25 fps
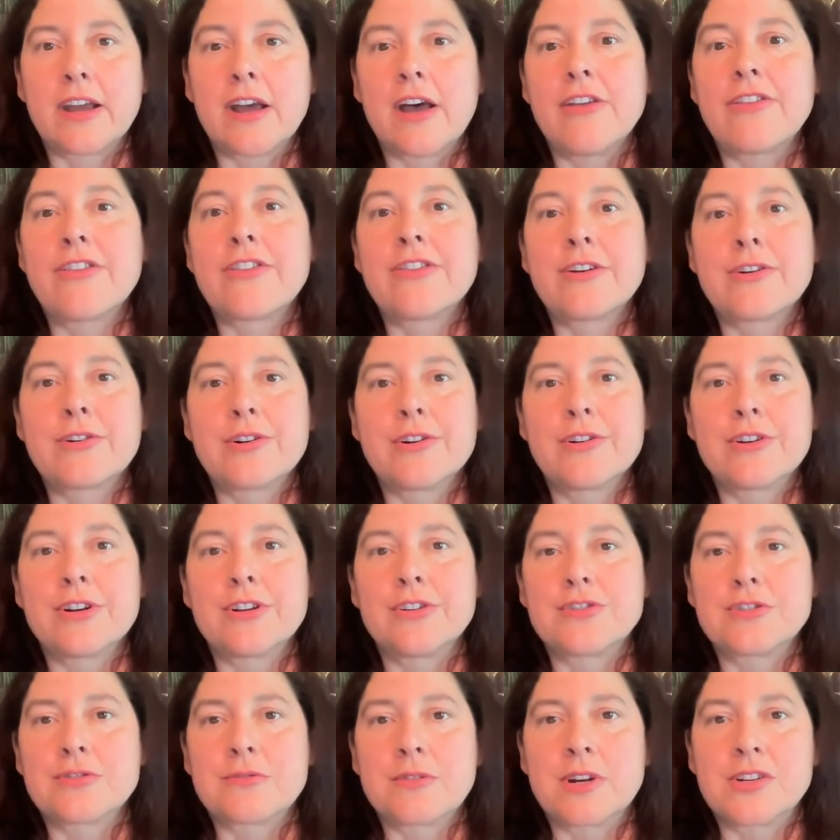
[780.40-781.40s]
a third
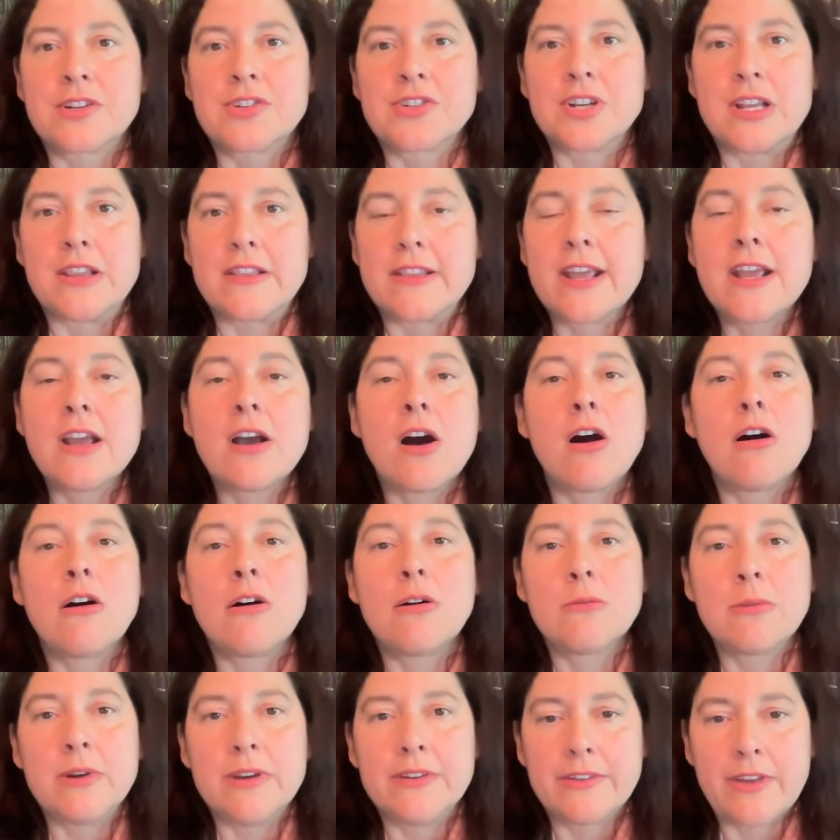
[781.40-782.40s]
attrition. They
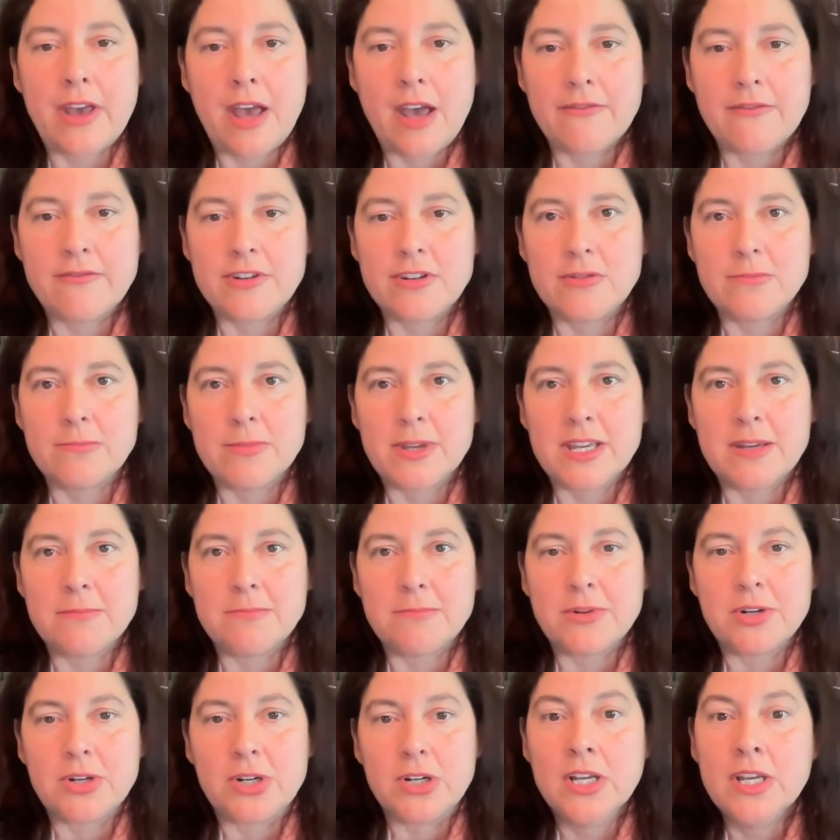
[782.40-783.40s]
always have new
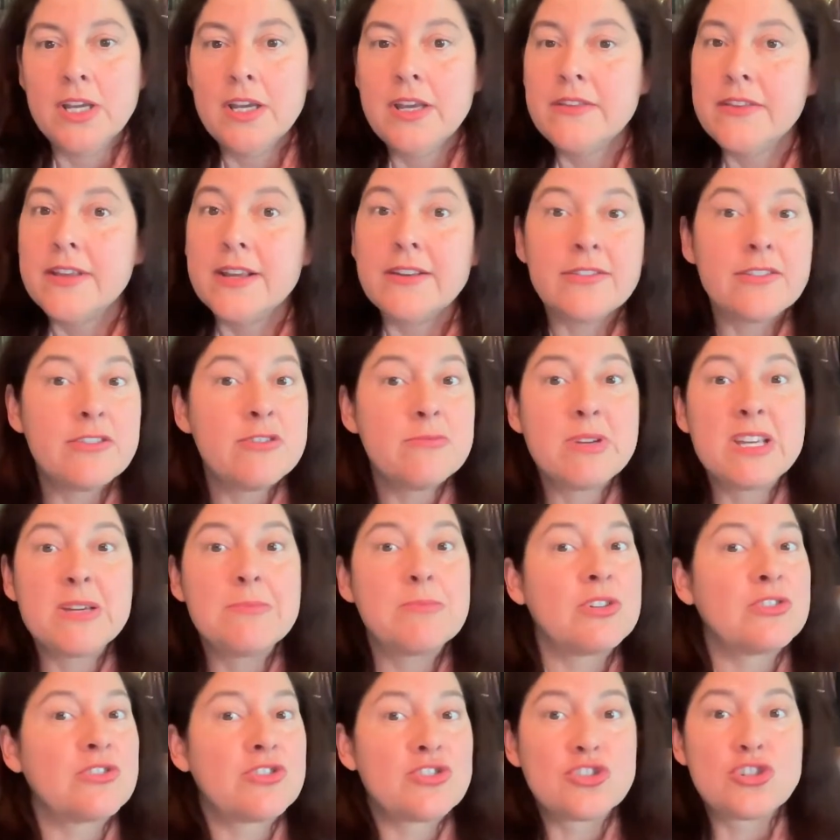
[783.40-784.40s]
people. These new
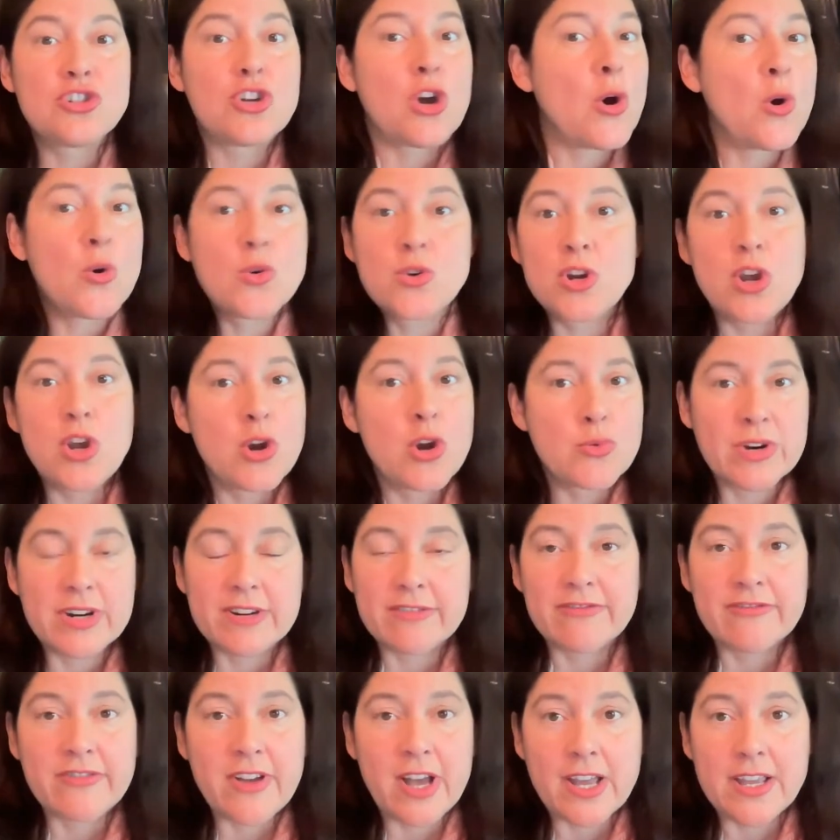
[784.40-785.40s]
people don't know where to
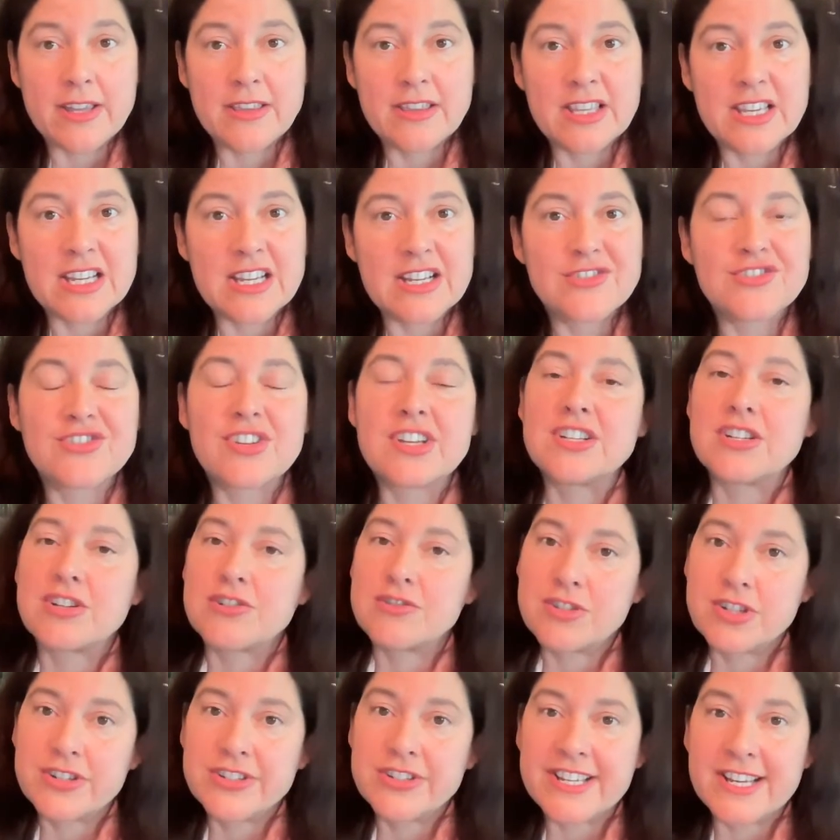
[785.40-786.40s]
find things. They
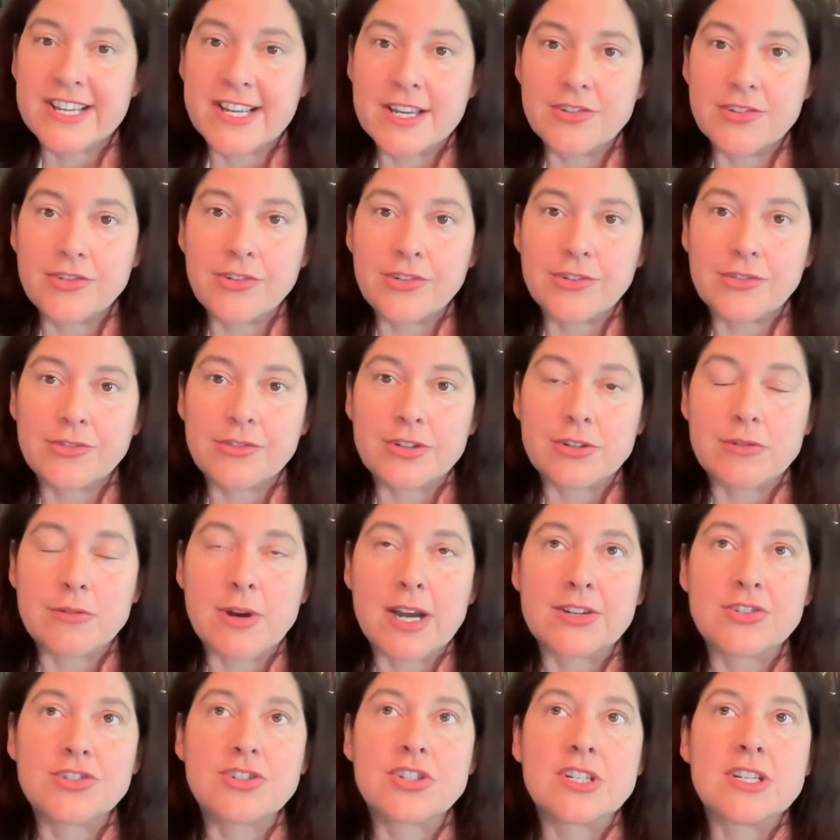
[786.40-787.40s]
don't know the answers to
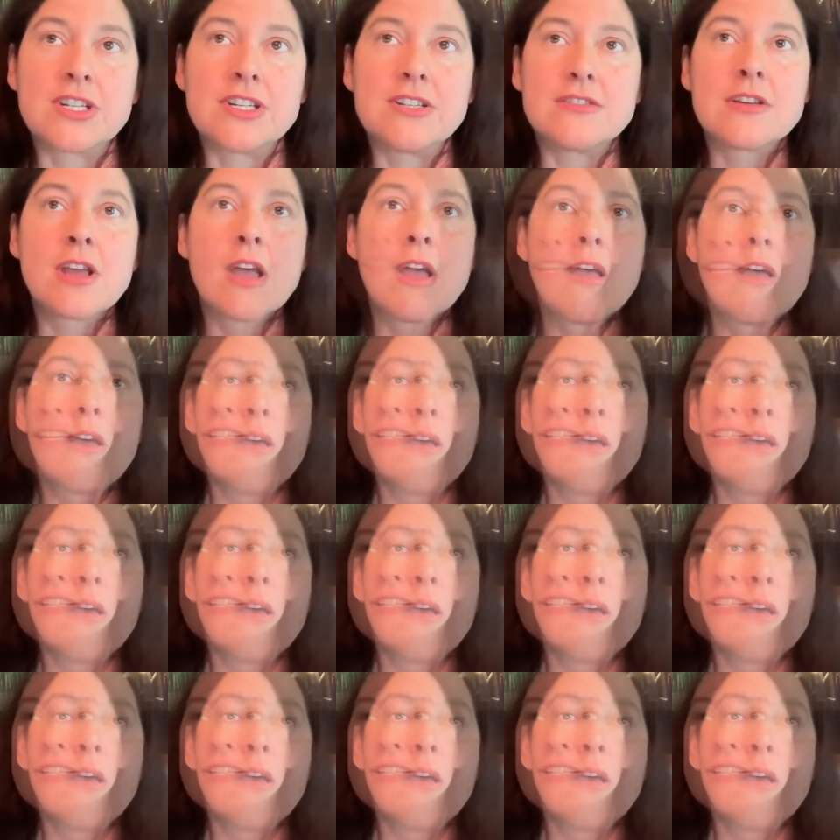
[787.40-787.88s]
questions.